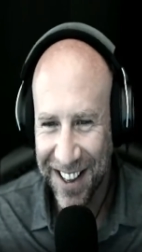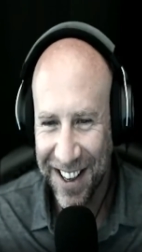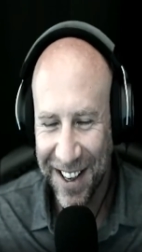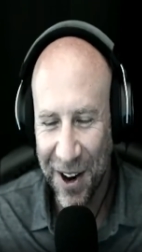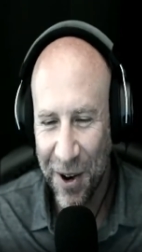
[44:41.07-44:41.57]

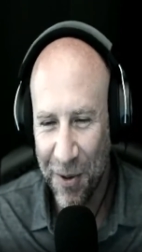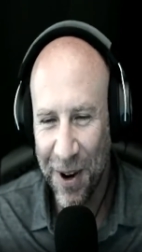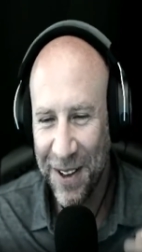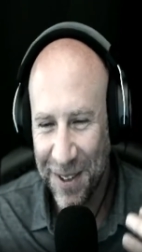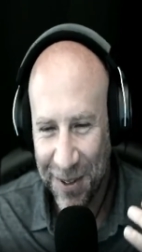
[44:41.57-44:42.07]

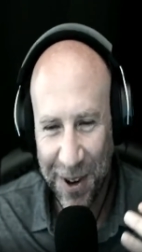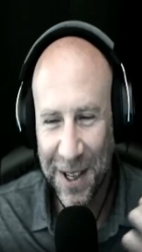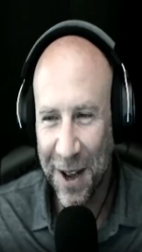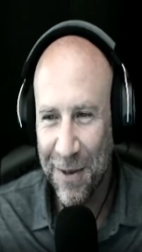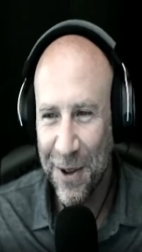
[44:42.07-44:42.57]
What
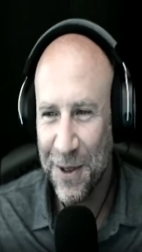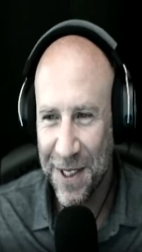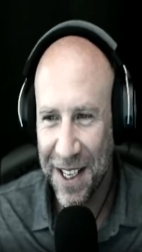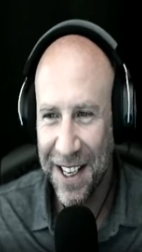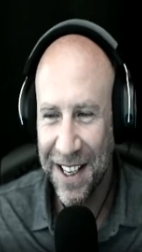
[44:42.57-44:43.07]
have you
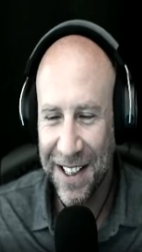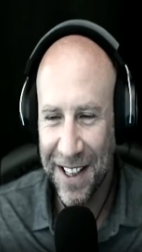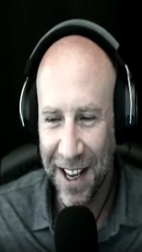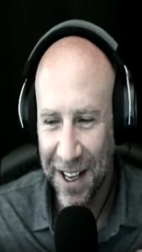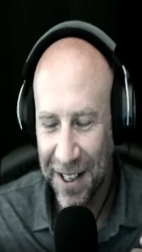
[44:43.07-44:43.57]
seen
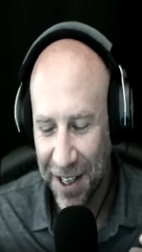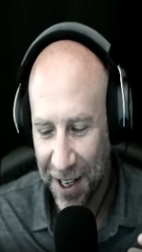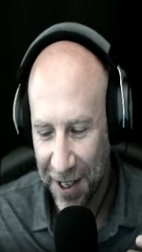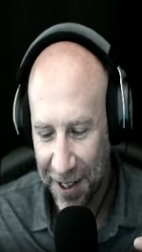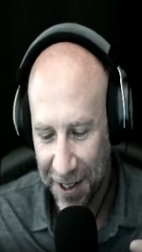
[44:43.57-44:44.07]
that,
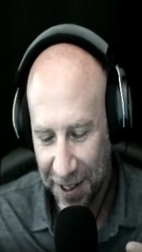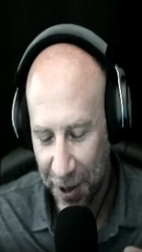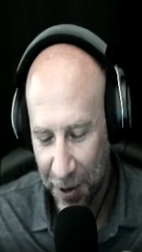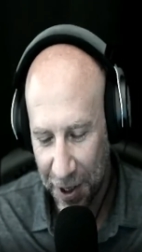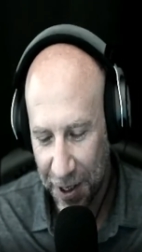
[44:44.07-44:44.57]

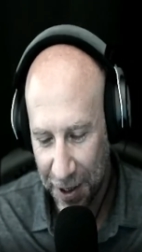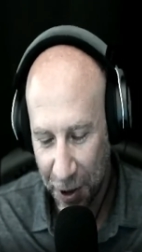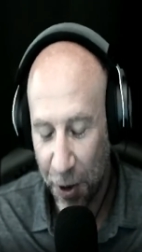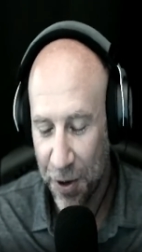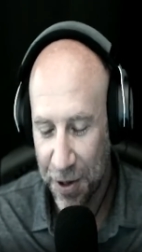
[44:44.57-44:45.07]
that the
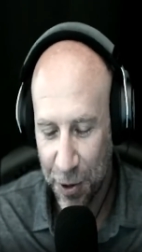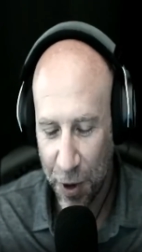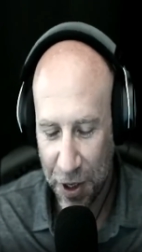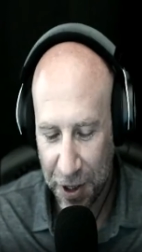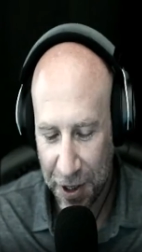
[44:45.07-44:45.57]
current
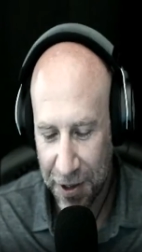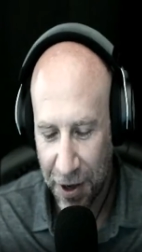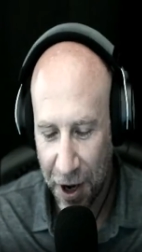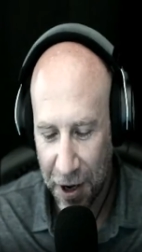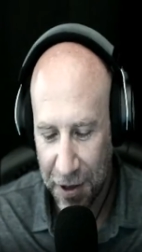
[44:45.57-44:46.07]
situation has
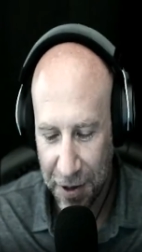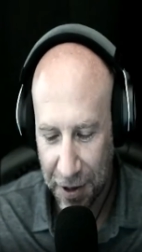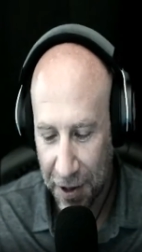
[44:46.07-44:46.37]
caused, like,